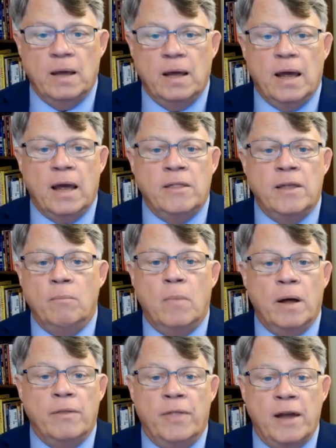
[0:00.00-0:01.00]
And
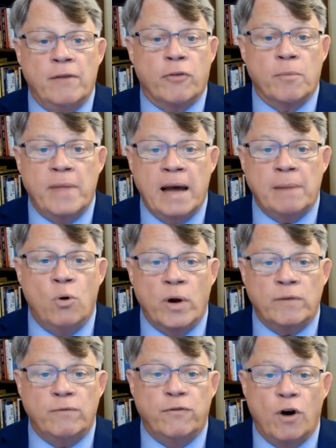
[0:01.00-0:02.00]
then from that
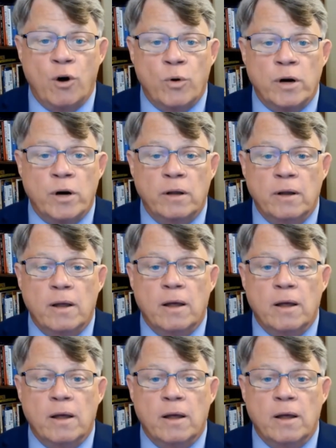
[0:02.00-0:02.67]
point forward,